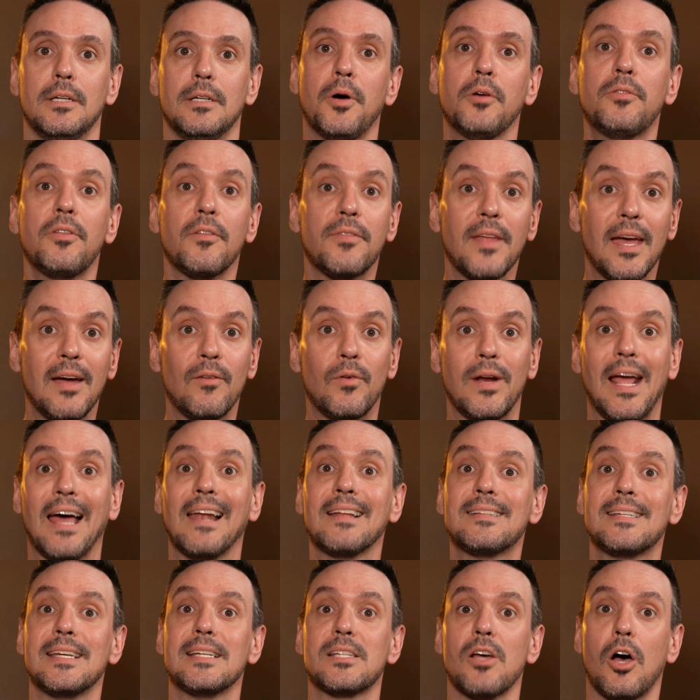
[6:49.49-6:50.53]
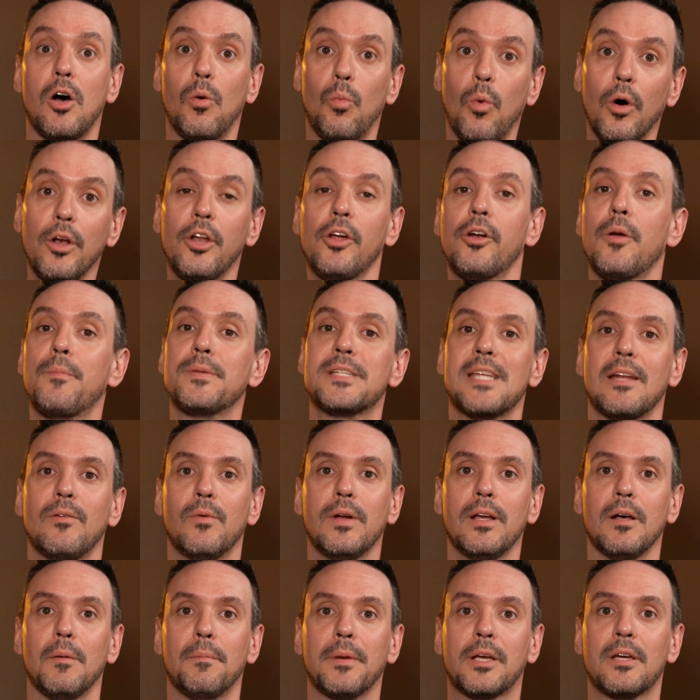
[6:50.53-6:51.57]
Both of their realities are 100%
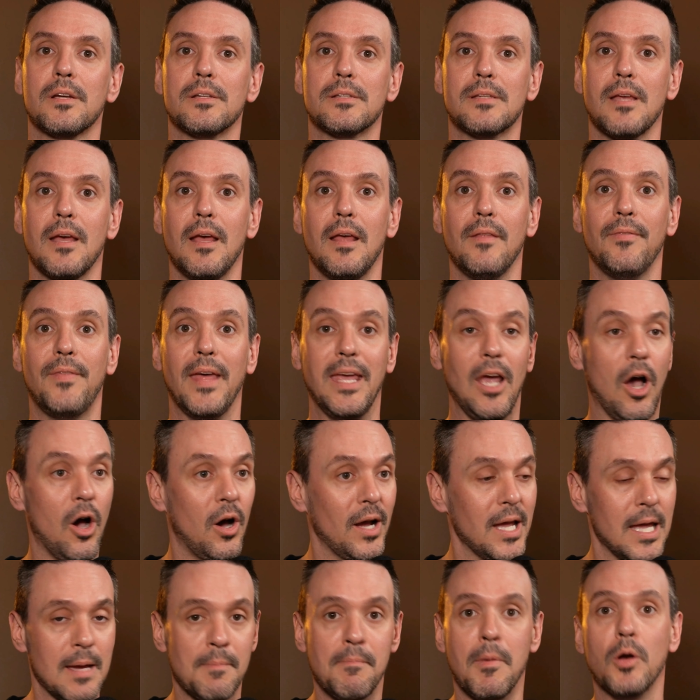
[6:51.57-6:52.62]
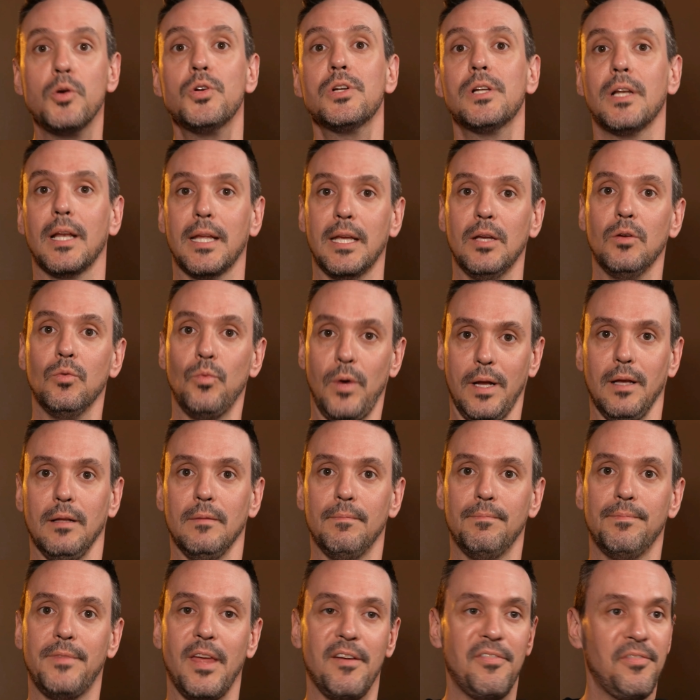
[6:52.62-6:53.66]
real because they are emotionally real.
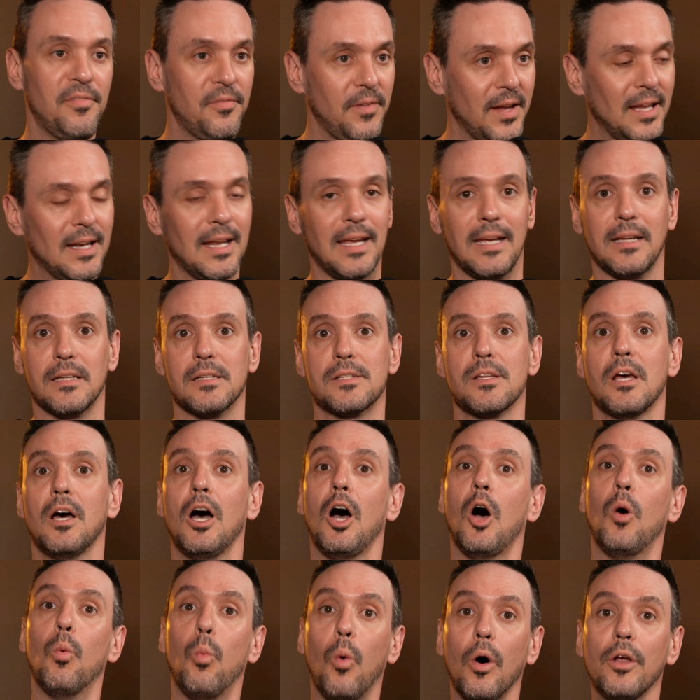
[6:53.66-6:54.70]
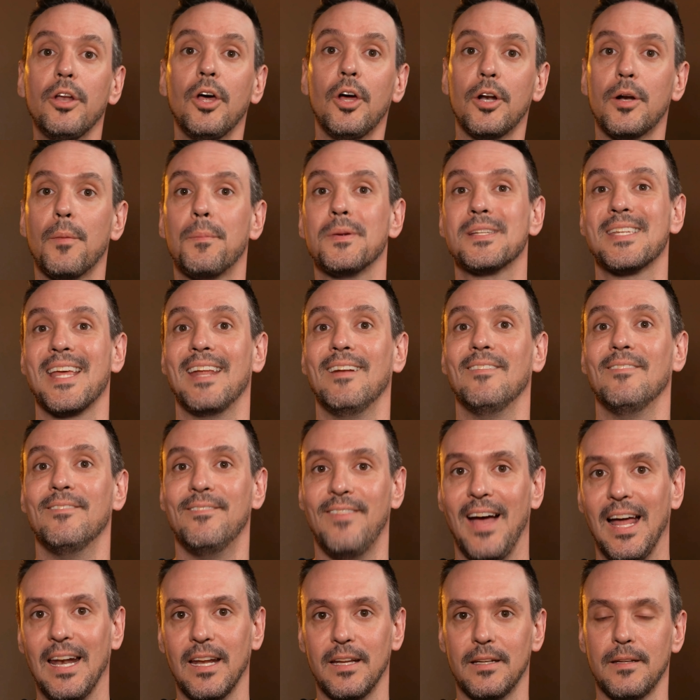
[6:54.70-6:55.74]
Their feelings are 100%
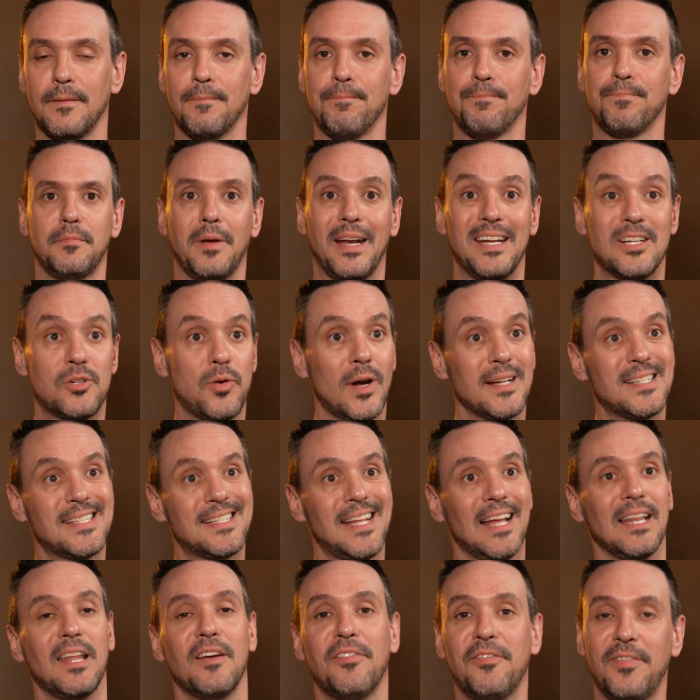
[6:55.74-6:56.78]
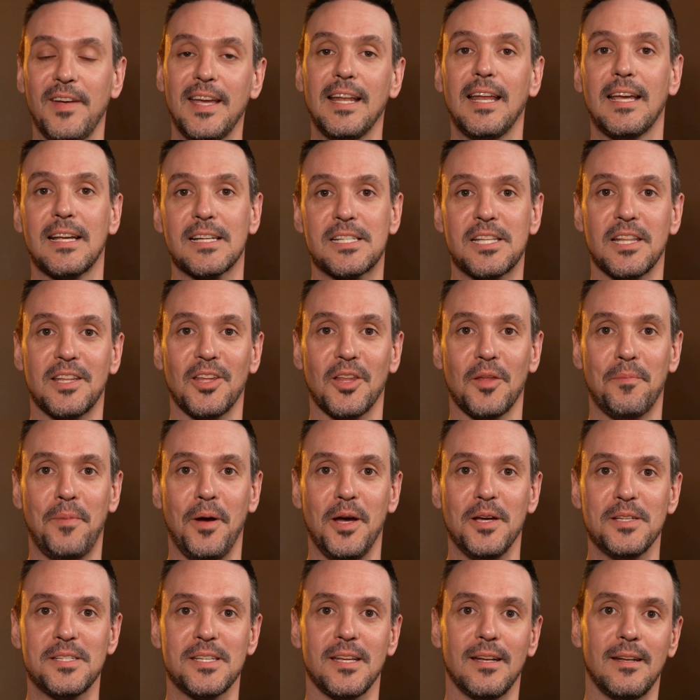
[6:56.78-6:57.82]
valid. But in trying to tell their feelings to the other
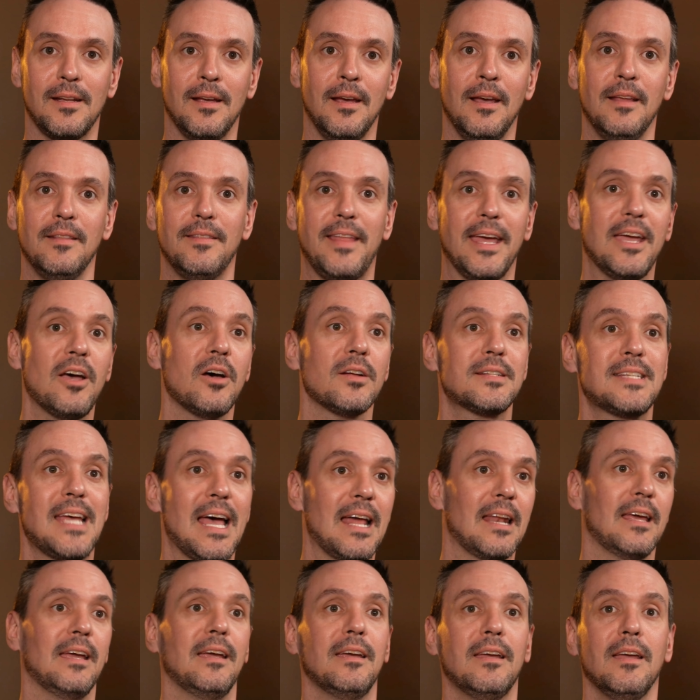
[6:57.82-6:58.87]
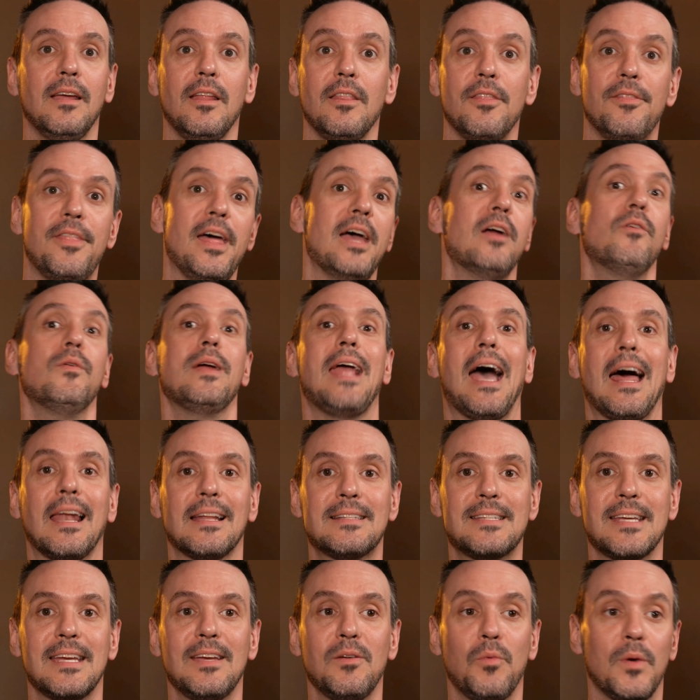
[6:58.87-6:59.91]
person, they are telling their
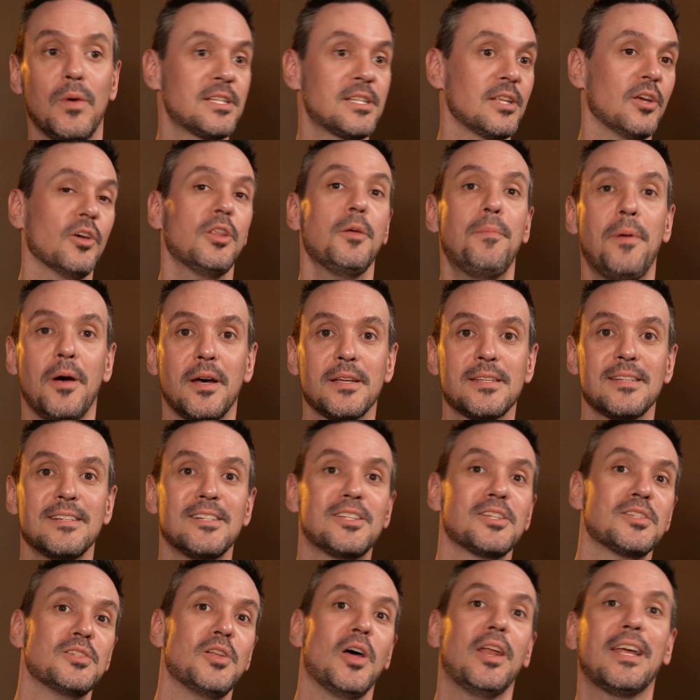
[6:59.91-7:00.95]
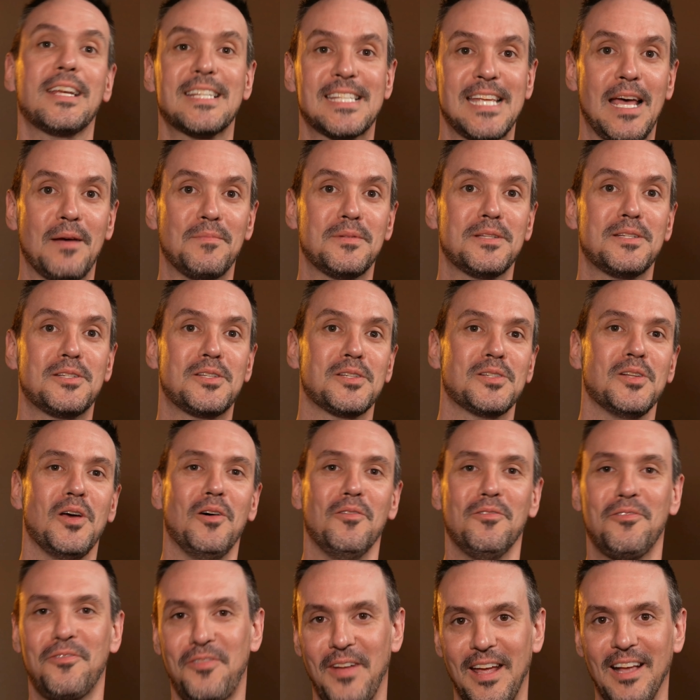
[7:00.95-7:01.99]
reality, the other person does not accept, does
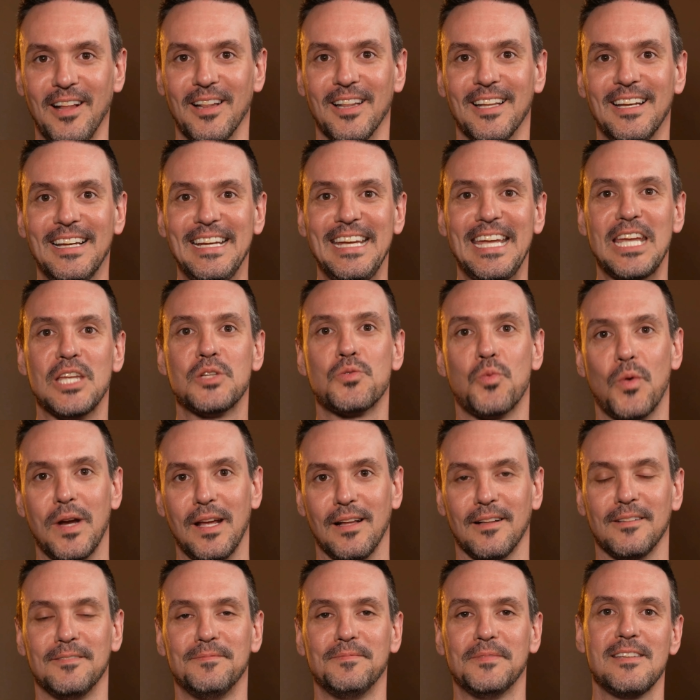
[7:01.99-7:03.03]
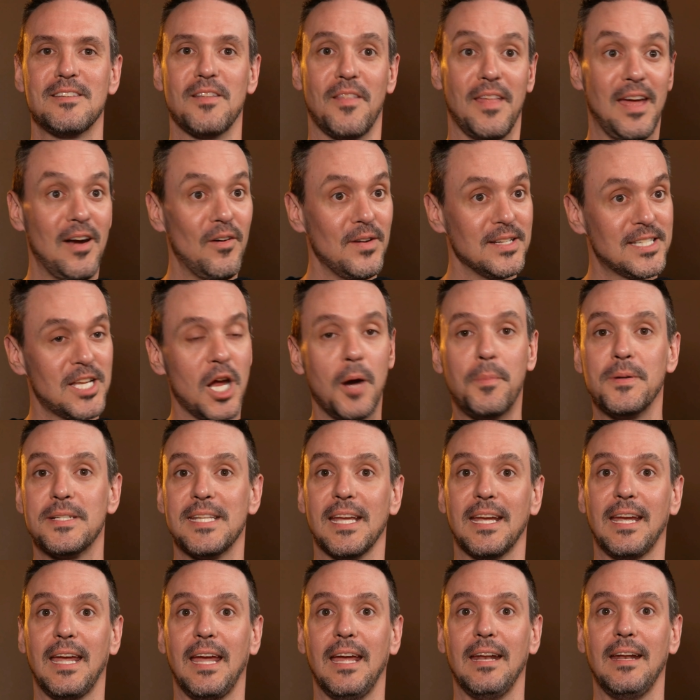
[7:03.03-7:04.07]
not feel is real. So they're
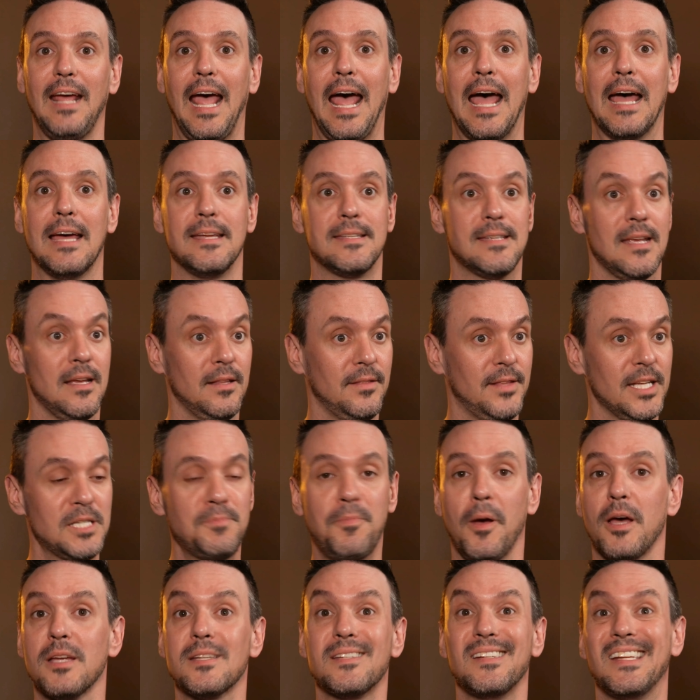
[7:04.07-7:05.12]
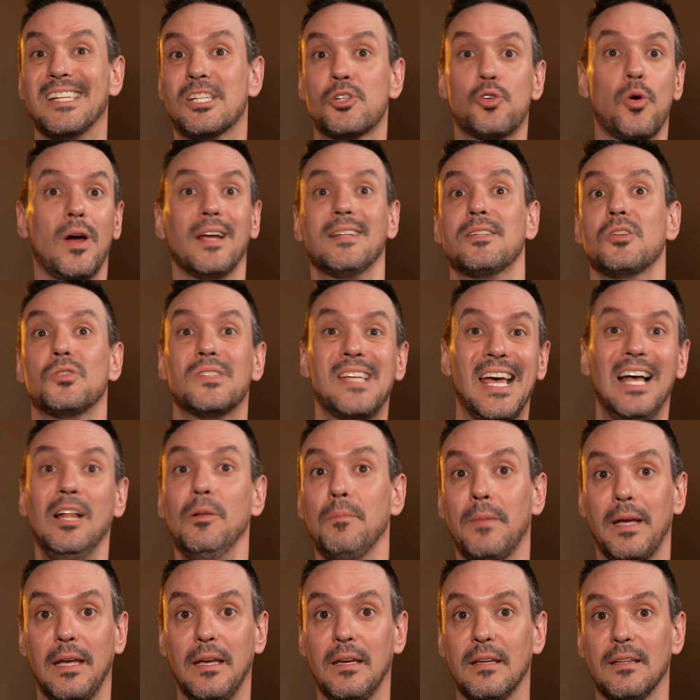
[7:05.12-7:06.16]
interpreting it as this person is trying to tell
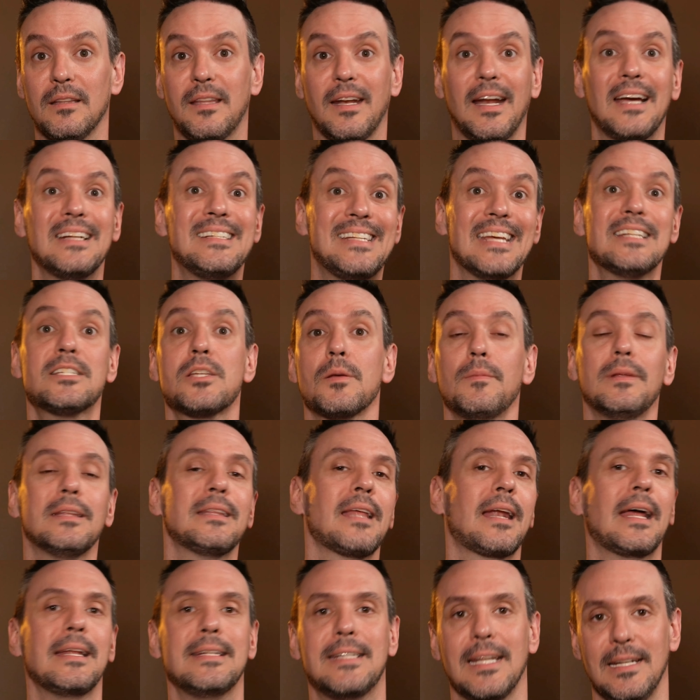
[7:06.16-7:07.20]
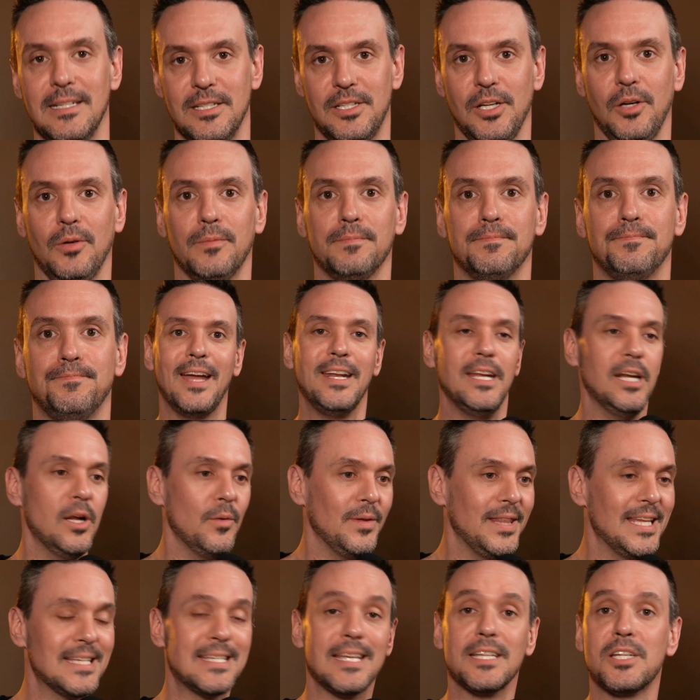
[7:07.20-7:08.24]
me that I did something that I didn't do. And
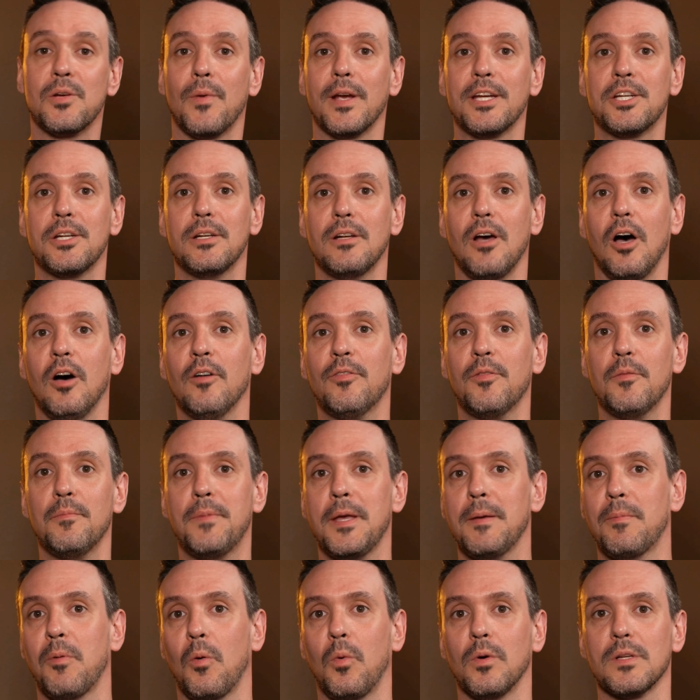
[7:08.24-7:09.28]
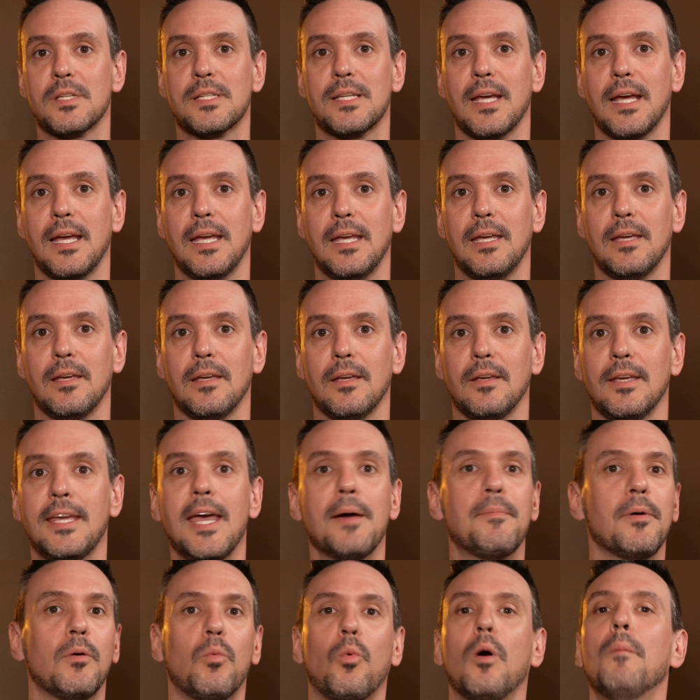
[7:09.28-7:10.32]
in this situation, often people will say, yeah,
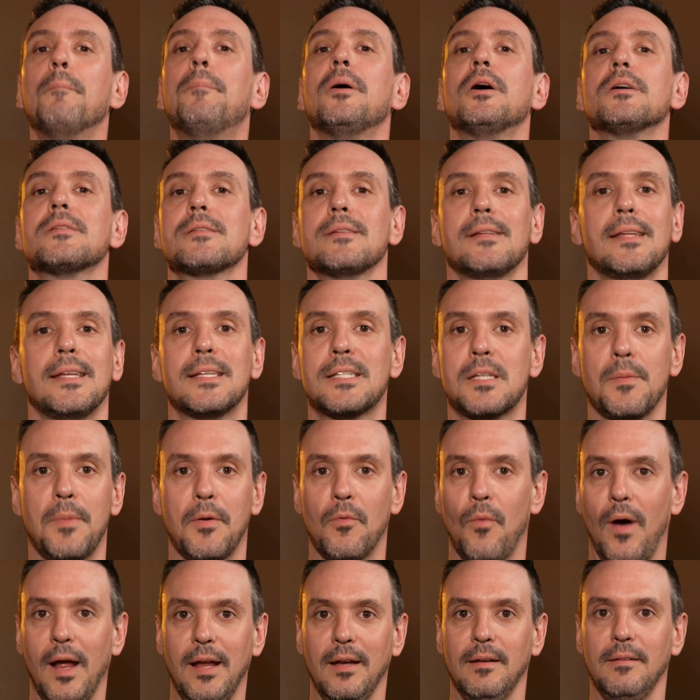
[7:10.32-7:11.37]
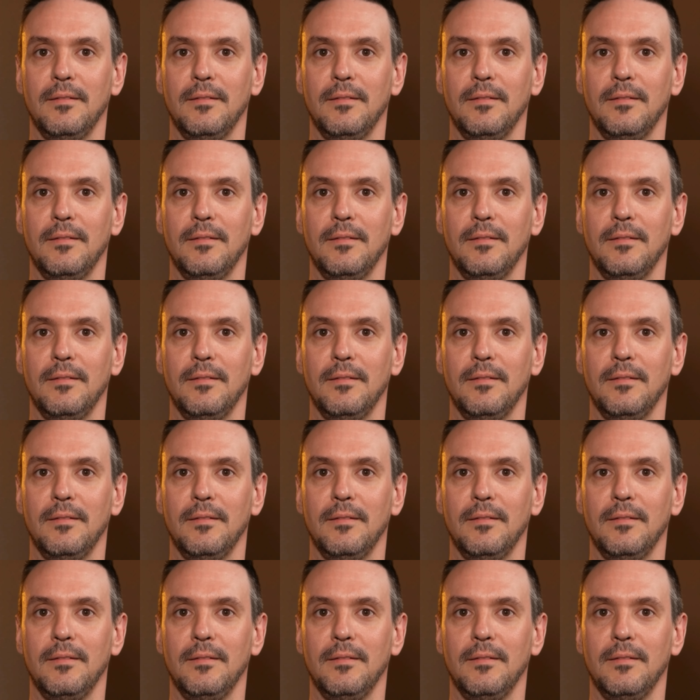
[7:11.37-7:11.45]
but one person needs to be right.